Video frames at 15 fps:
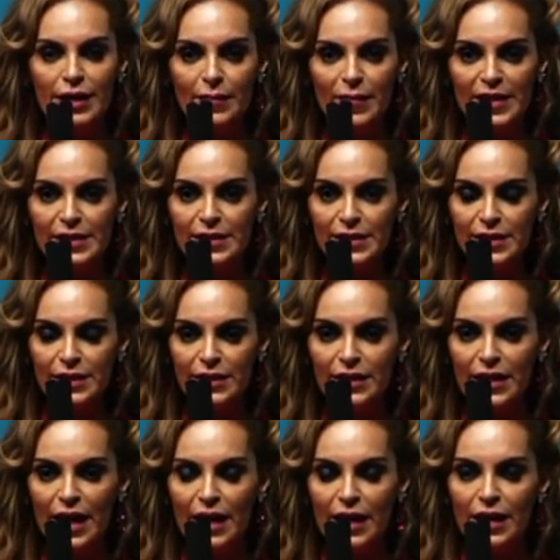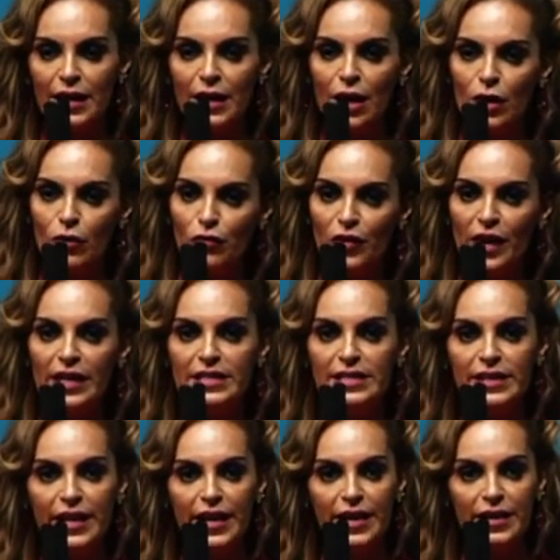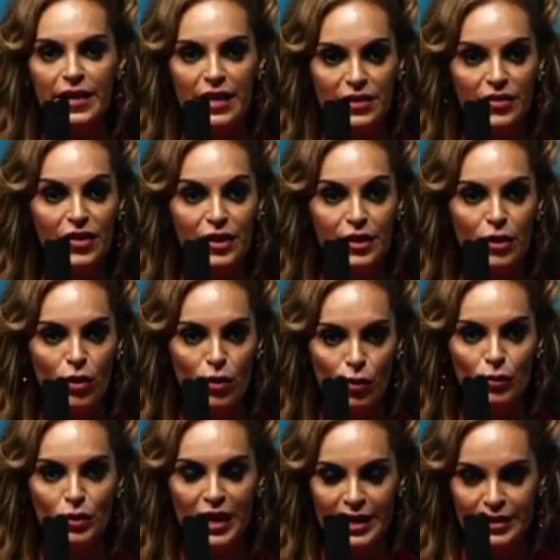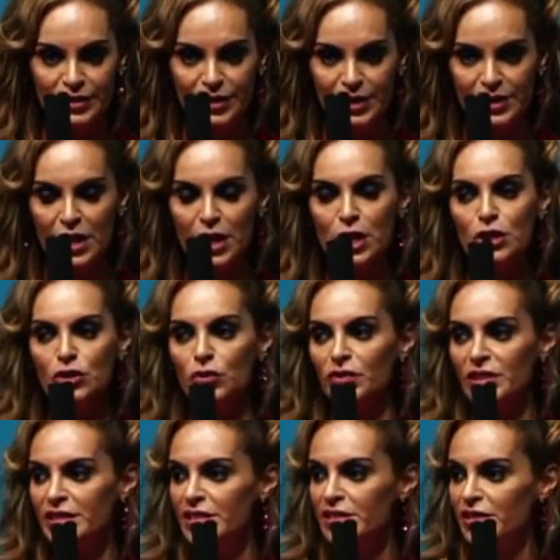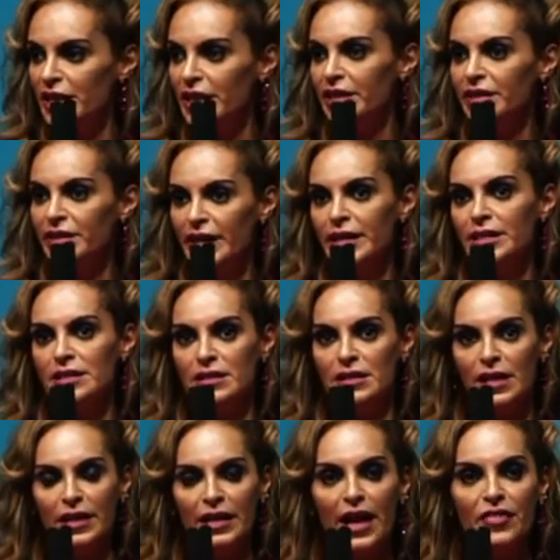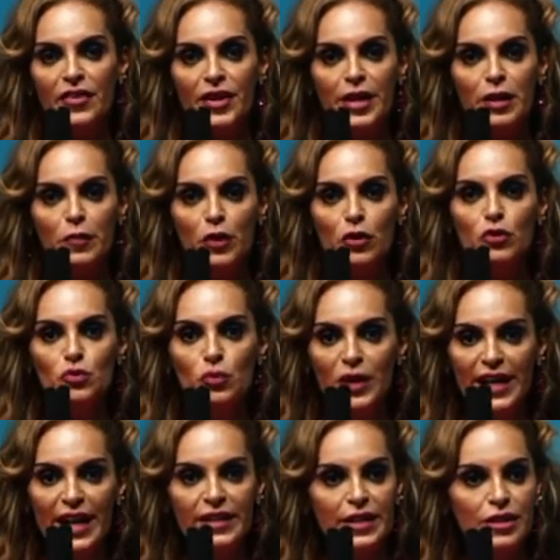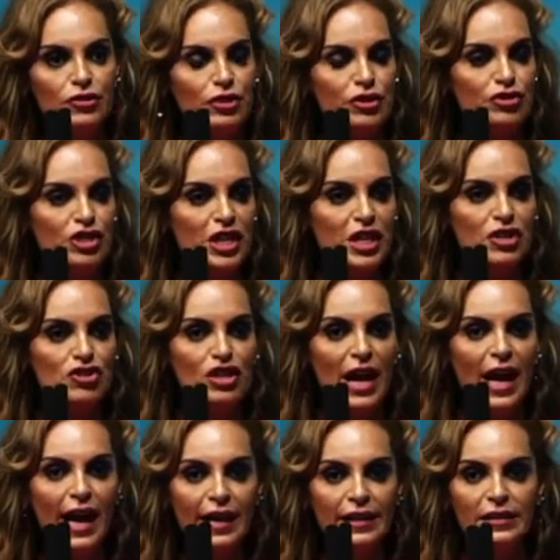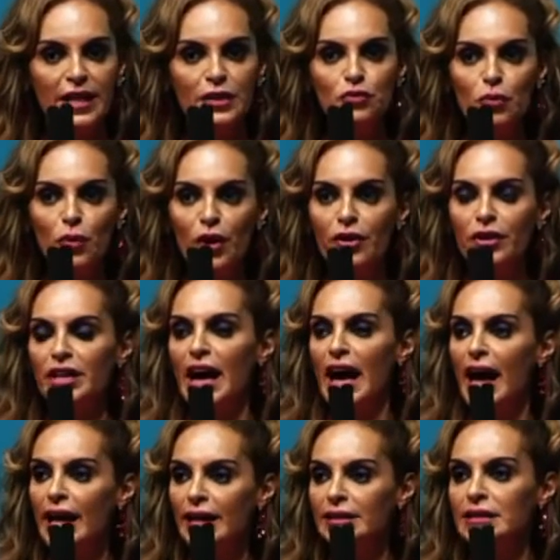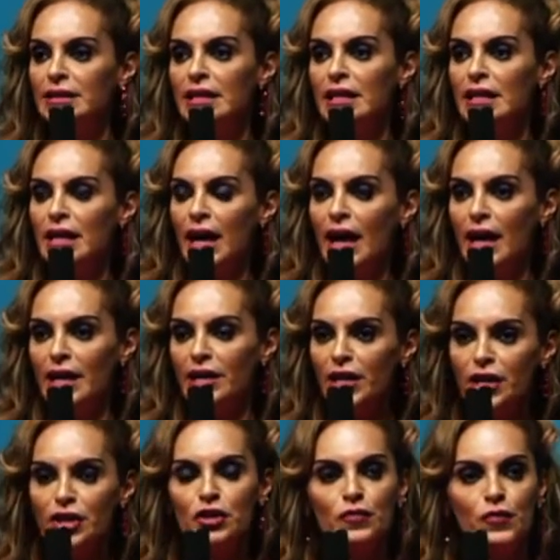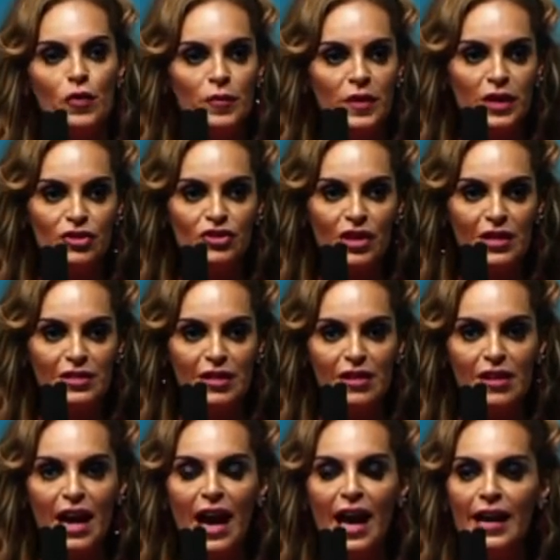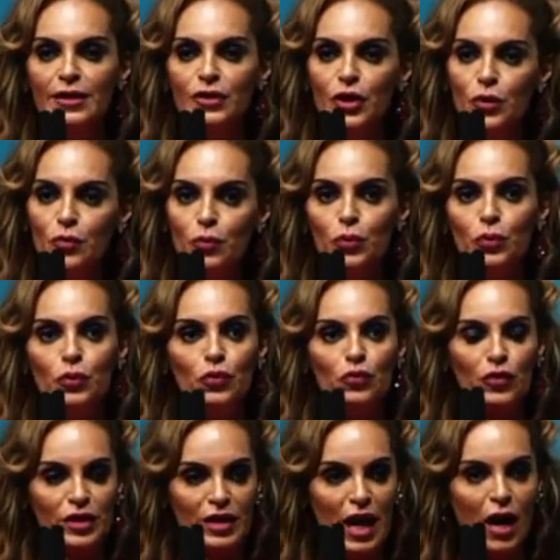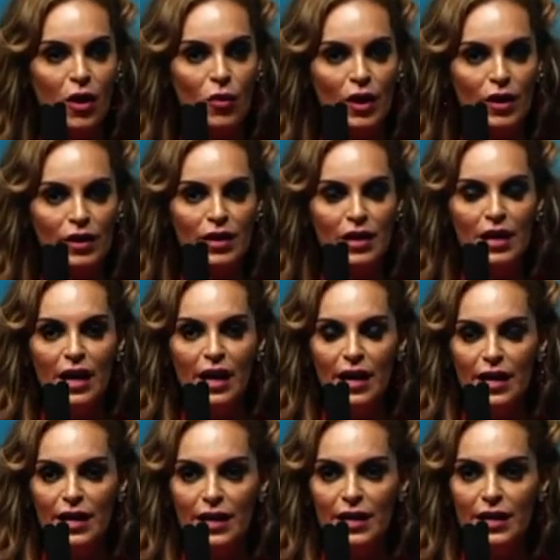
capacity of healthcare in their own countries. So this is really great great uh, gathering because we can interchange and network and uh, learn from each other and improve in our uh, uh,